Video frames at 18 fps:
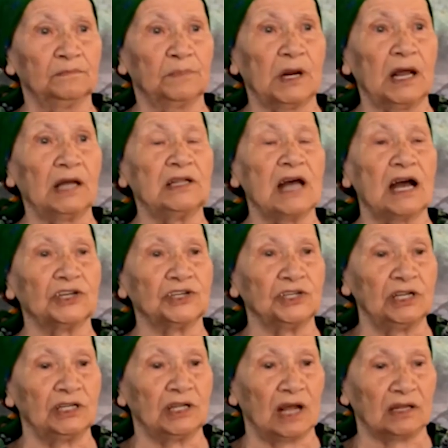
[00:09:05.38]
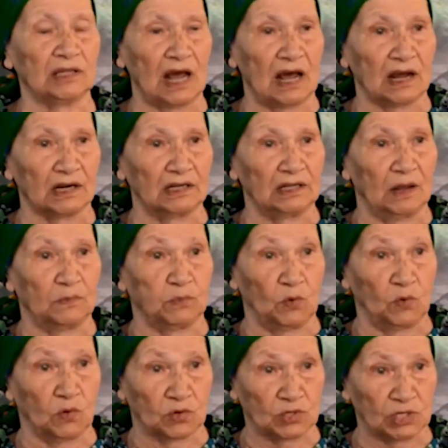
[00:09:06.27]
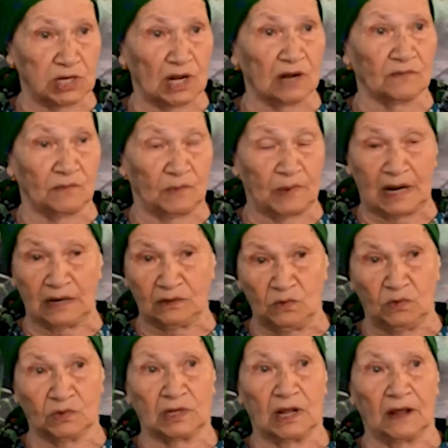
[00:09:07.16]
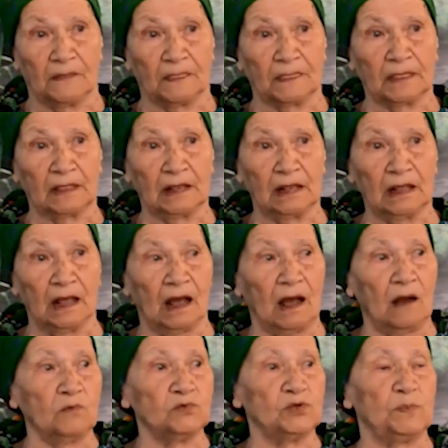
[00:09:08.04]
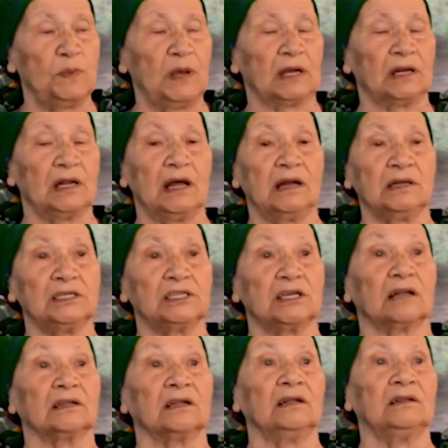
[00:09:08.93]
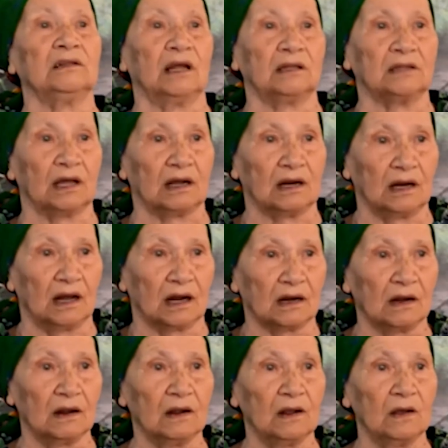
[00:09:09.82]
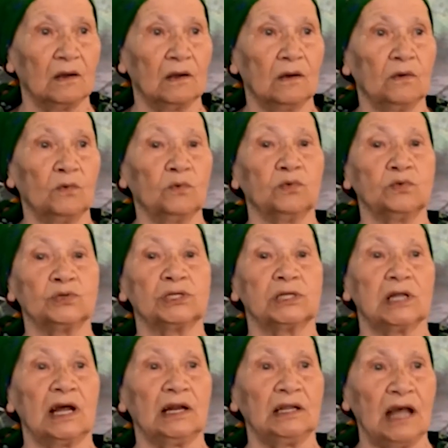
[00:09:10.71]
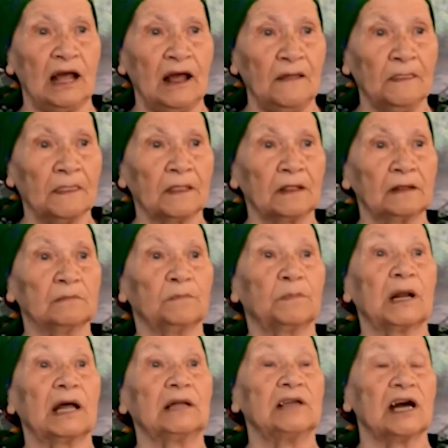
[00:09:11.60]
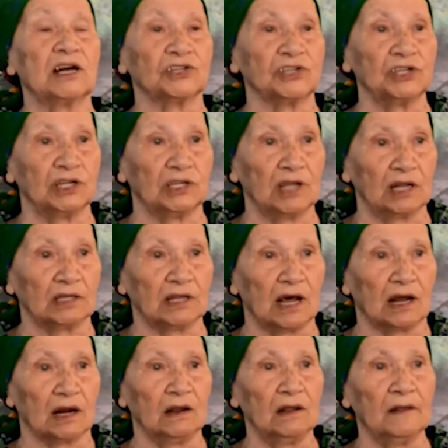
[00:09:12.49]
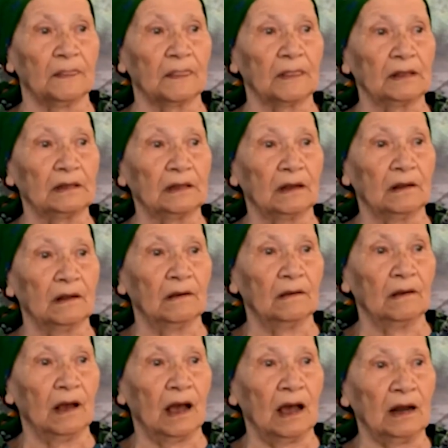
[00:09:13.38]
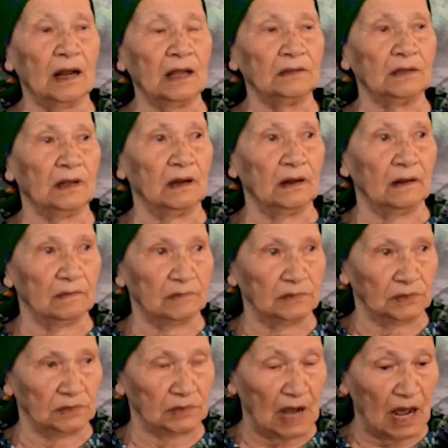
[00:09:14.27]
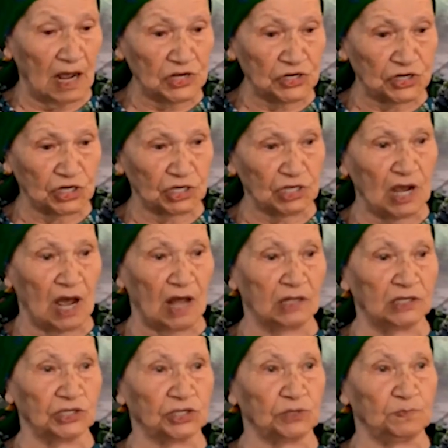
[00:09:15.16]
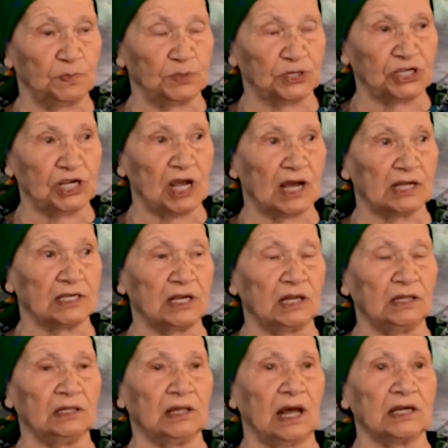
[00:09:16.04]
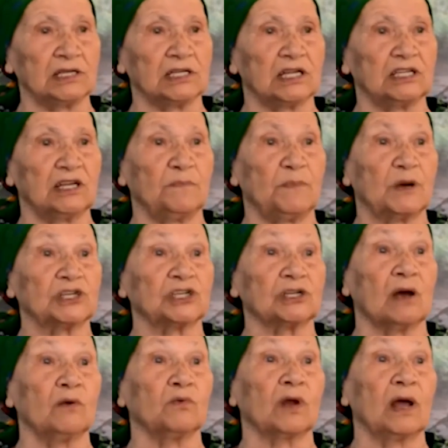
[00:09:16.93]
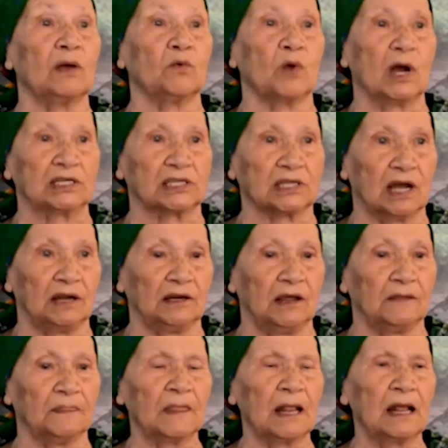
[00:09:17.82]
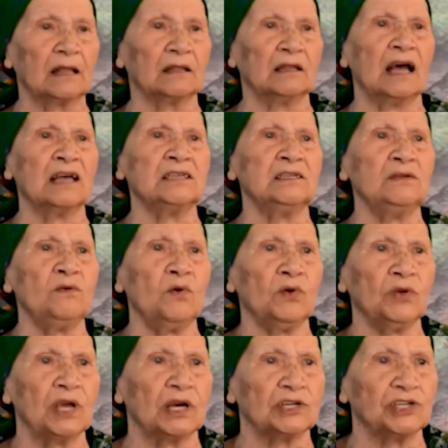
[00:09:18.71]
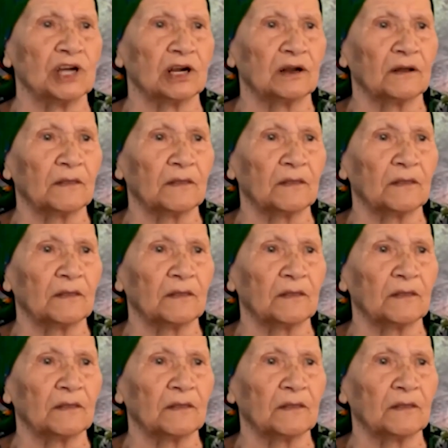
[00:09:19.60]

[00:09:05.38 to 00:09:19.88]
I froze in this stadium, and I still had a long way to go to school. And this woman, I don't remember who she was, took me by the hand and took me to school. I was wearing only a chintz dress.